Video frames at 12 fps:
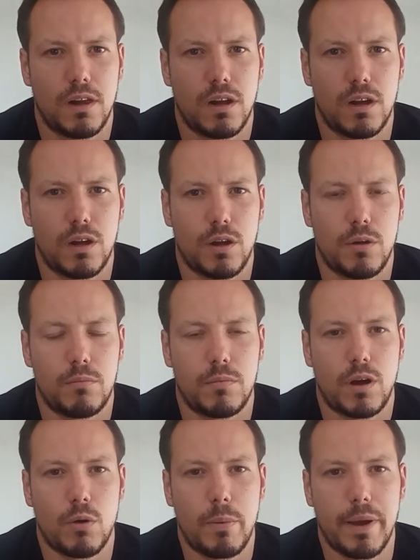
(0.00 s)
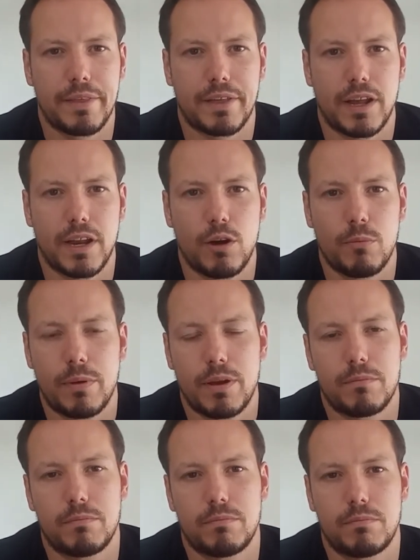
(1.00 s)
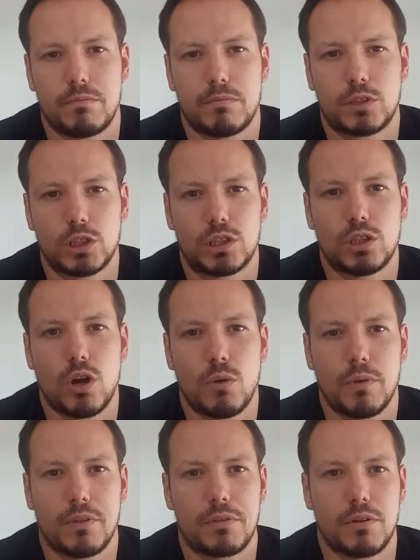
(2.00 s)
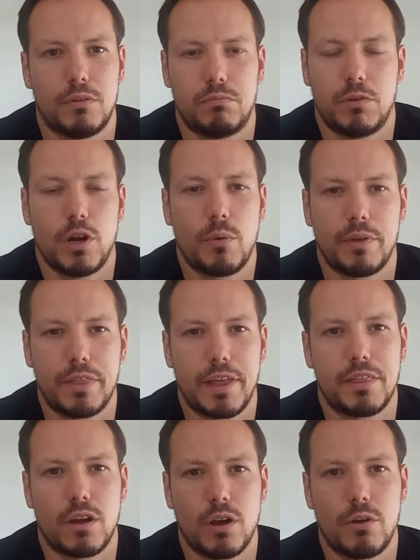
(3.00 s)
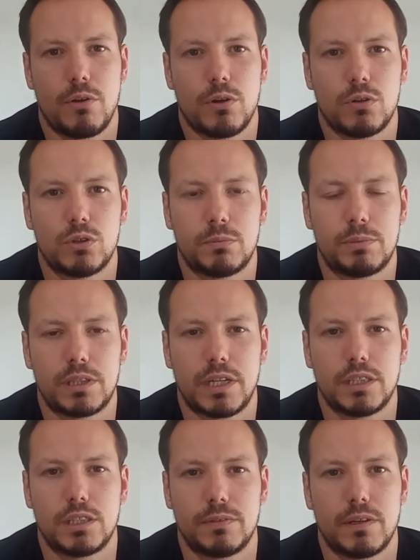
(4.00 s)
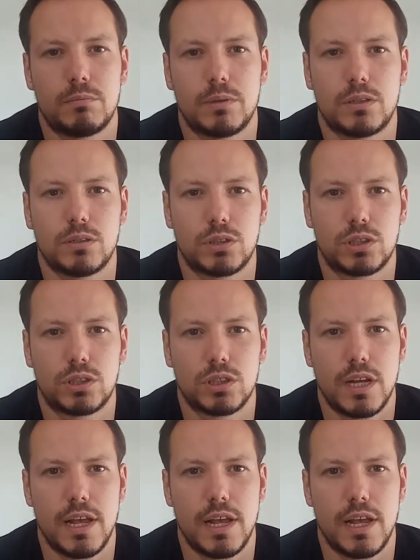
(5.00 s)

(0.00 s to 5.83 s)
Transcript: I'll pay that a little bit to start with, and knowing then that I own 100% of it, because